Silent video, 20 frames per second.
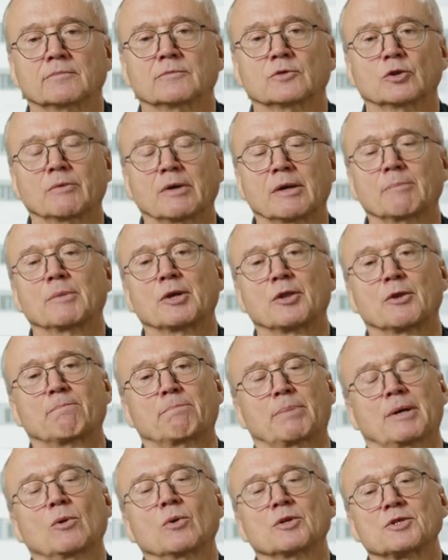Remember, the
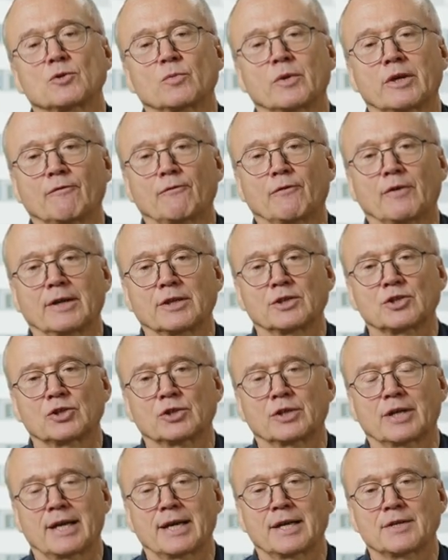power swing
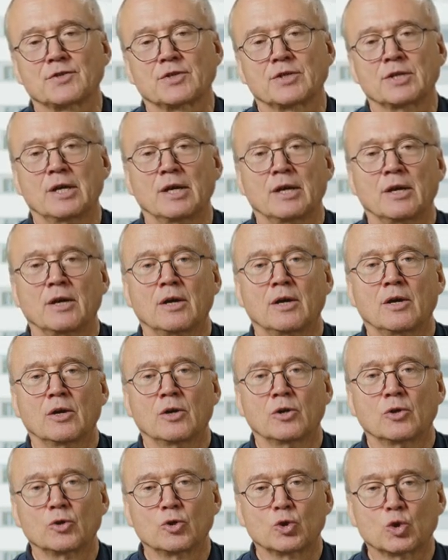function has
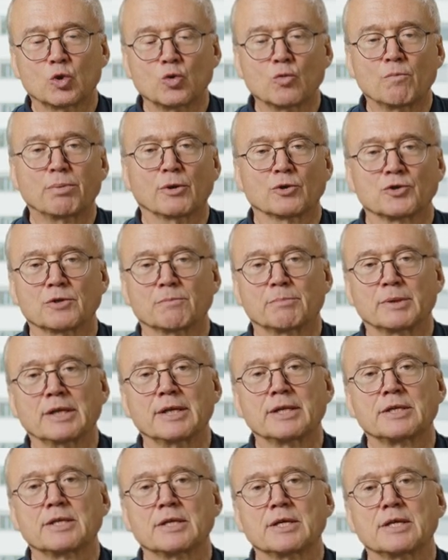2
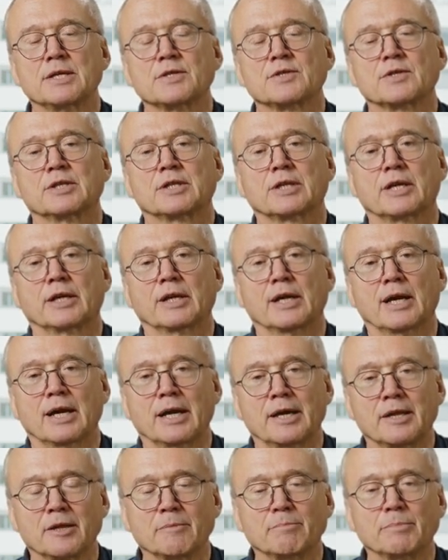possibilities. It can
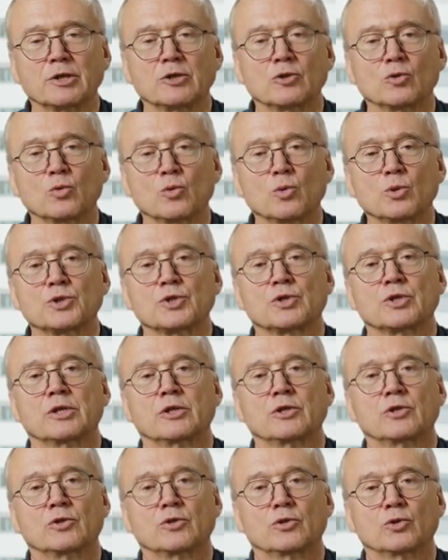either be used
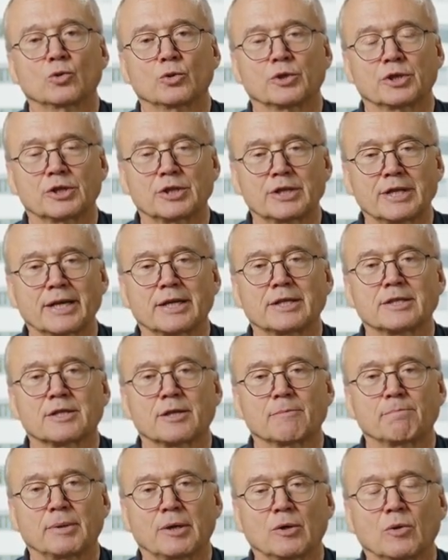to detect
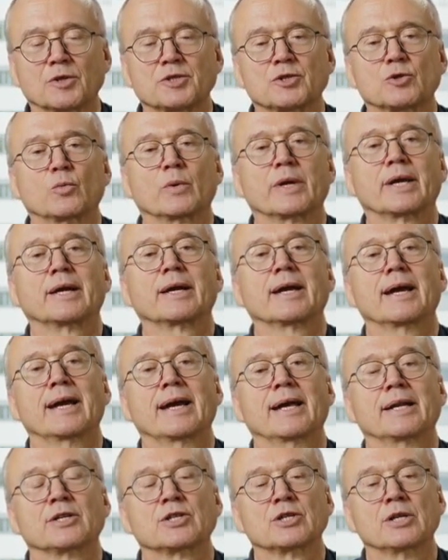the power swing
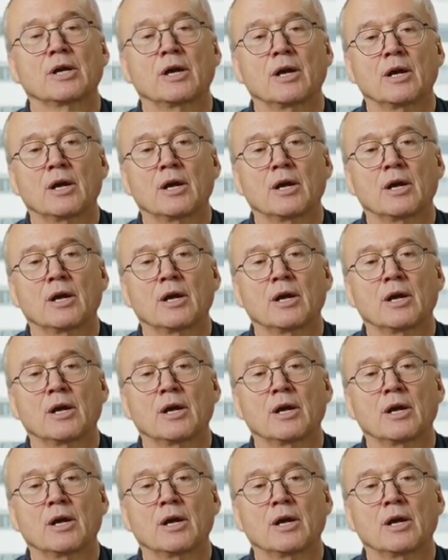and